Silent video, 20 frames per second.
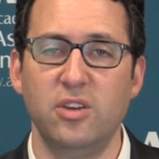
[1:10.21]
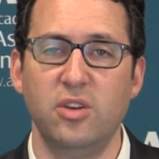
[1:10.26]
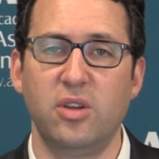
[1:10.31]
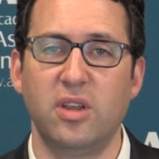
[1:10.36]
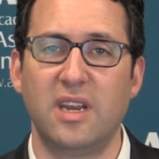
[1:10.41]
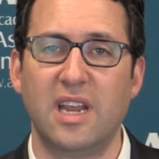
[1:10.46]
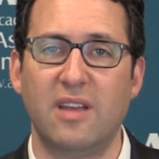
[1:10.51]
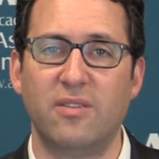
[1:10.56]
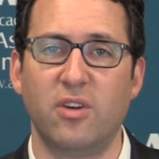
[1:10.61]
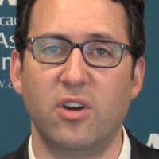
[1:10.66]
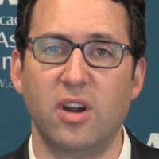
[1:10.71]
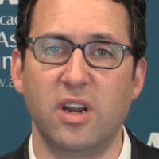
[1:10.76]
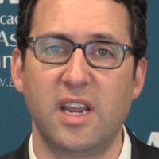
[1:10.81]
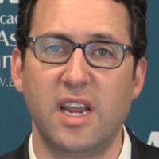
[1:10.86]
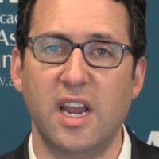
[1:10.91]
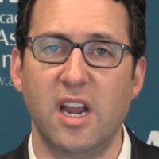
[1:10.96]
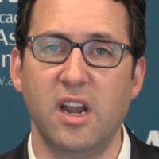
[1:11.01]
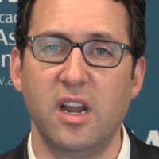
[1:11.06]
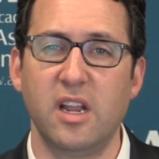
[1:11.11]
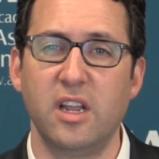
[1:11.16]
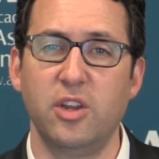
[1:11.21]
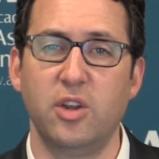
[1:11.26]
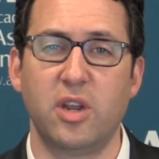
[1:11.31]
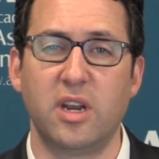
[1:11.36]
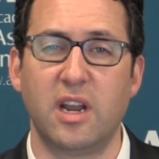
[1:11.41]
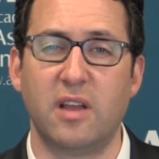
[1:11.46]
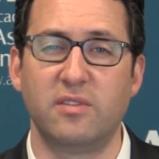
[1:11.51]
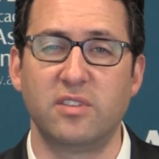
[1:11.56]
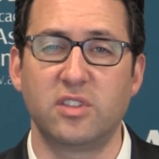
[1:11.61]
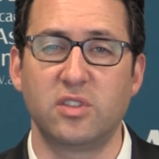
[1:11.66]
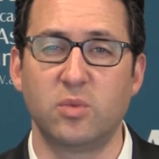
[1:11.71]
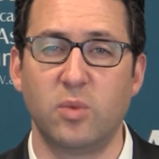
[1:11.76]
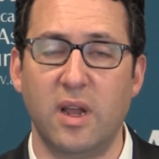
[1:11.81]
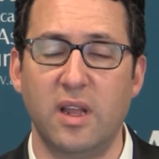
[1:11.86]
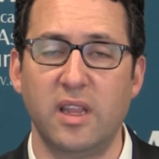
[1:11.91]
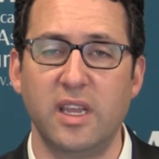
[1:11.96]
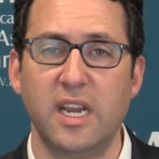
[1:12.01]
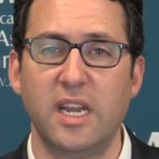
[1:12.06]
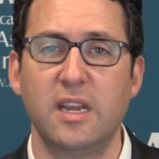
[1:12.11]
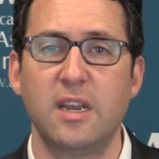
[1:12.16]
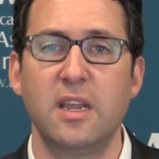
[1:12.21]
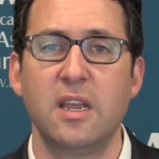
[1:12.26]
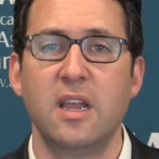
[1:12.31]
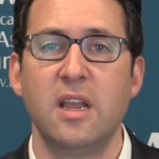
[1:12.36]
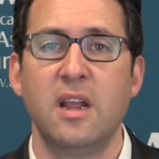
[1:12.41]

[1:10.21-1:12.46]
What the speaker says: You can have urticaria, you can have swelling.